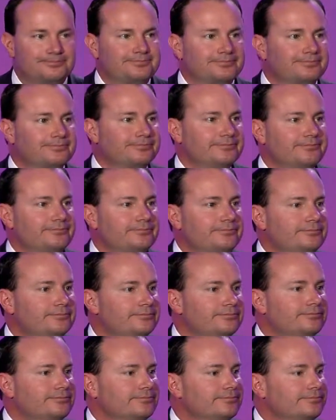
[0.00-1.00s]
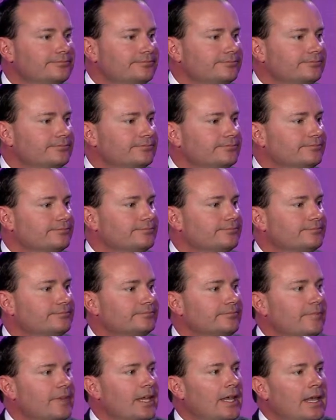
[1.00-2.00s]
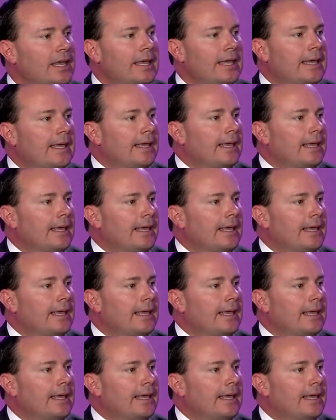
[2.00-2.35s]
Nothing is said.